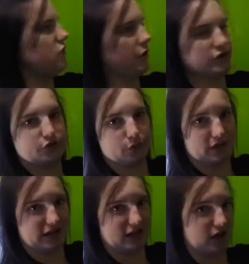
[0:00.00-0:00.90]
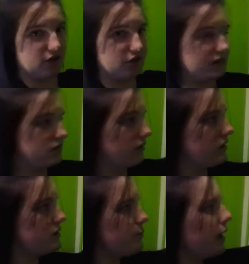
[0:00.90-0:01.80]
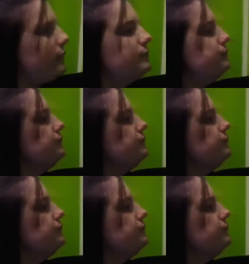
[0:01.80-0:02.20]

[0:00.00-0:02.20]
though I do want to get coverings for this part.